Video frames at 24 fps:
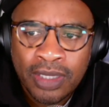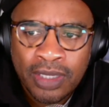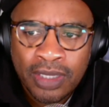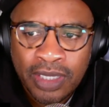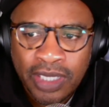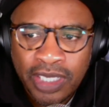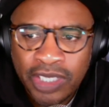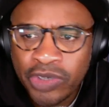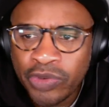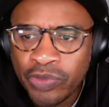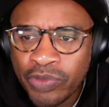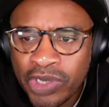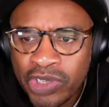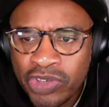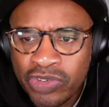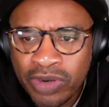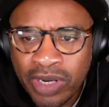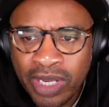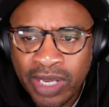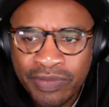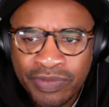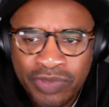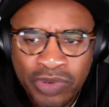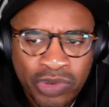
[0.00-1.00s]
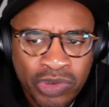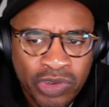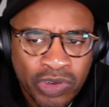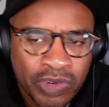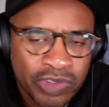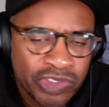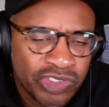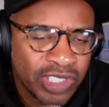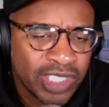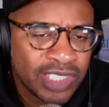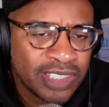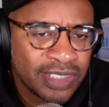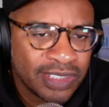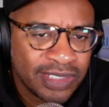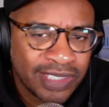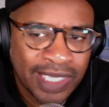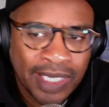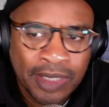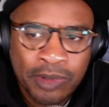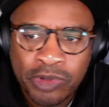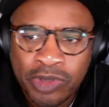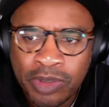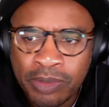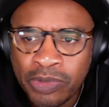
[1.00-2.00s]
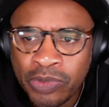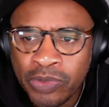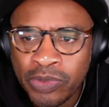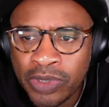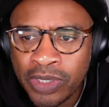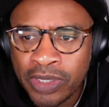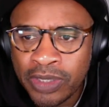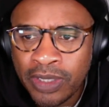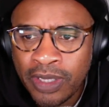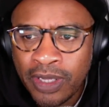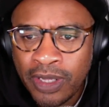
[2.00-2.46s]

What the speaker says: In a redraft, you're going Jason Tatum number 1,